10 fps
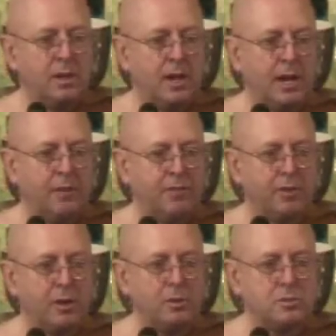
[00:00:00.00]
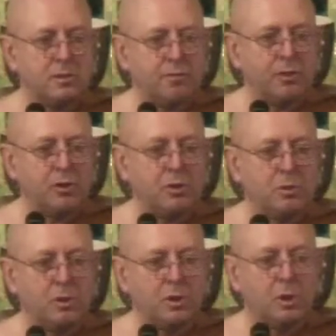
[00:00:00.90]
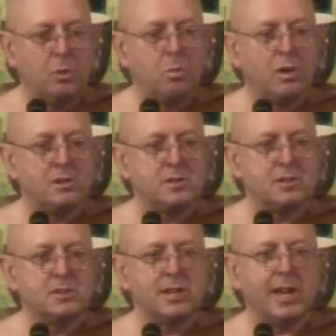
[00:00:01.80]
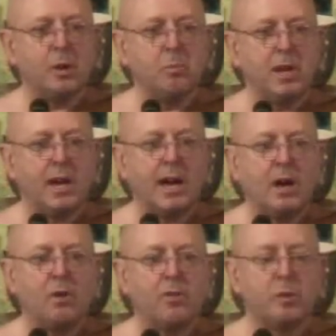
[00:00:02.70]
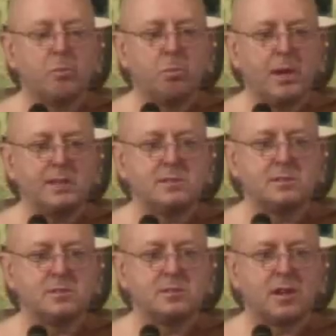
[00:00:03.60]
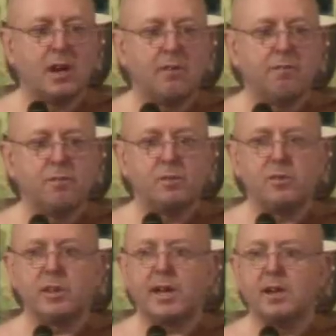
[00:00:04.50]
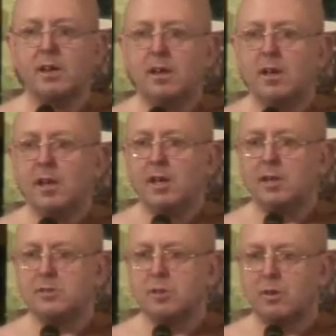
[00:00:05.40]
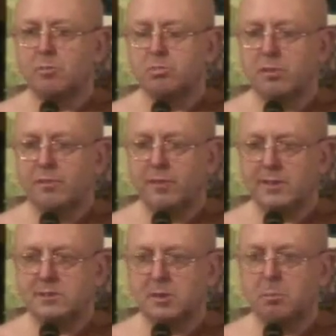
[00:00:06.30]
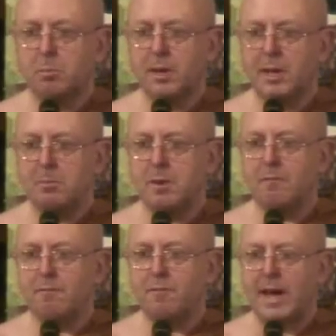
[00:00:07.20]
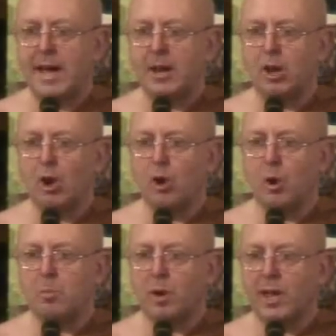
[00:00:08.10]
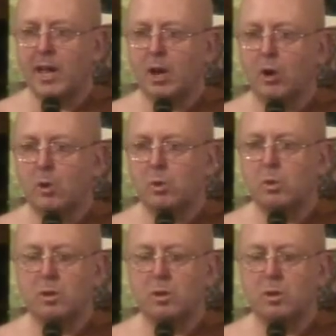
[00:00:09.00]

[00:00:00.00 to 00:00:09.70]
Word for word: And for those of you who want to check me out, the best site for that is of Professor Pim van Lommel, L-O-M-M-E-L.